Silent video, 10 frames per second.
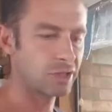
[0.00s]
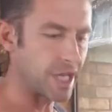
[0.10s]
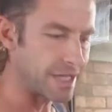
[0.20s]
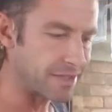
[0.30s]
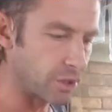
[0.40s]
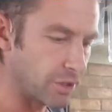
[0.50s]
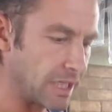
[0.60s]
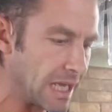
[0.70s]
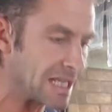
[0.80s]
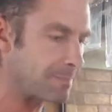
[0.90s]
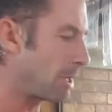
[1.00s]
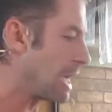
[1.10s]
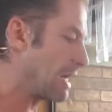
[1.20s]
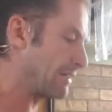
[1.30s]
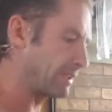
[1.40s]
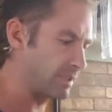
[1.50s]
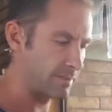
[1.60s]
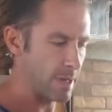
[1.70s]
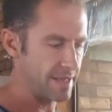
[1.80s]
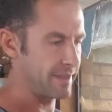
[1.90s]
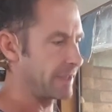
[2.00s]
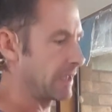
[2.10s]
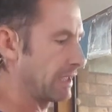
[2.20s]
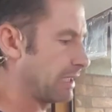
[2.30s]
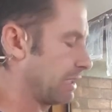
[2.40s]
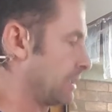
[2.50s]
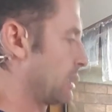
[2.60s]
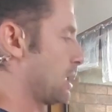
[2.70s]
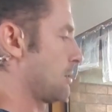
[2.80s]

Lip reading: Okay, so the last part is basically